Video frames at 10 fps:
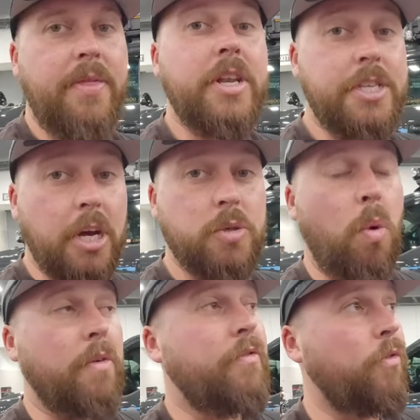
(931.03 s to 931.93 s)
that does
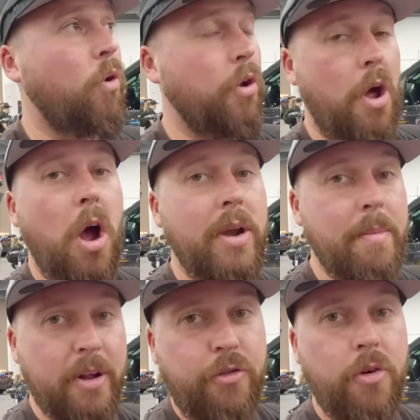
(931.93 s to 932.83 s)
one for not only
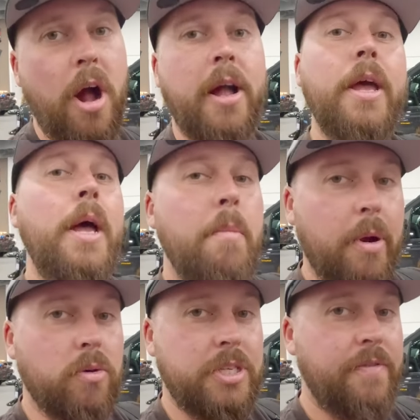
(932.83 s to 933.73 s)
my truck,
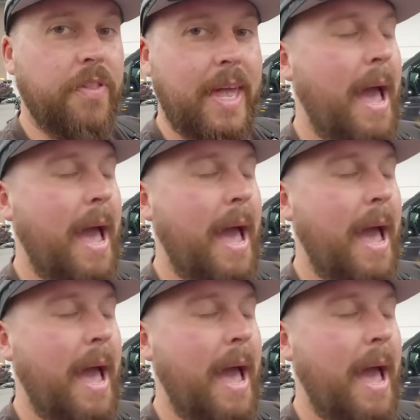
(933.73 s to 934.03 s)
but also for the